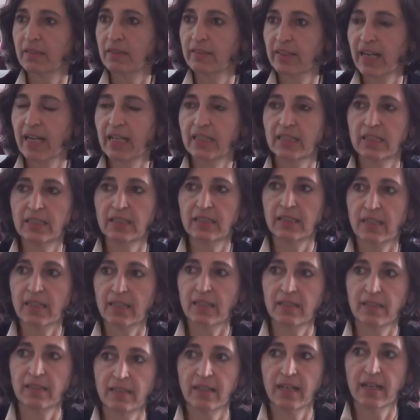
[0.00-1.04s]

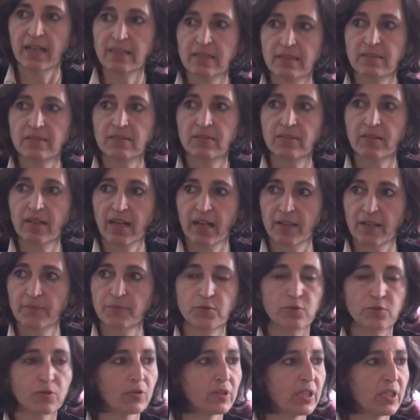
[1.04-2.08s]
Gregor hasn't
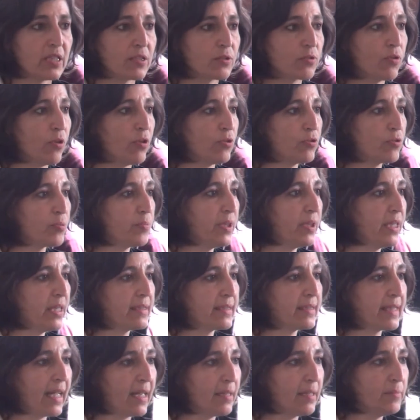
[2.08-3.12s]
arrived, so there's going to be a
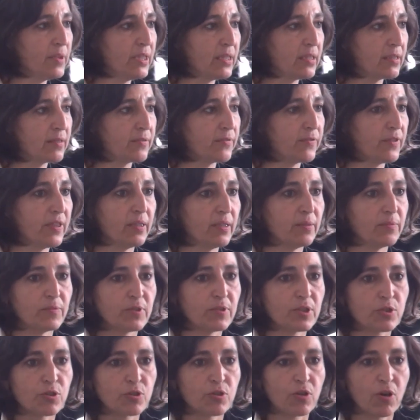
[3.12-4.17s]
10-minute film
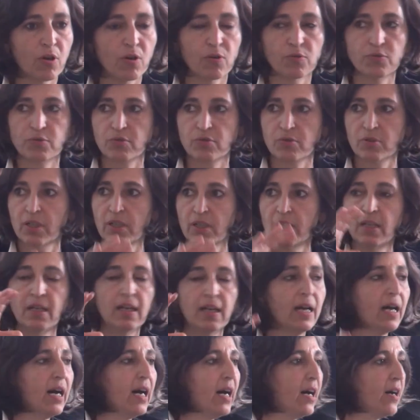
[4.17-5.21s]
which shows
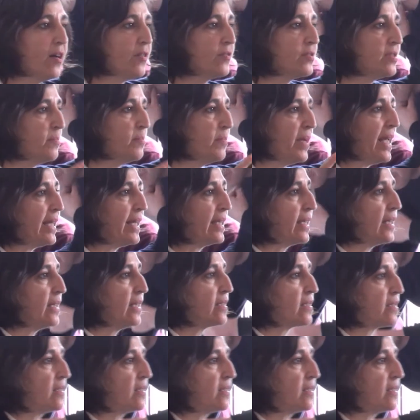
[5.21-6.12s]
how the Making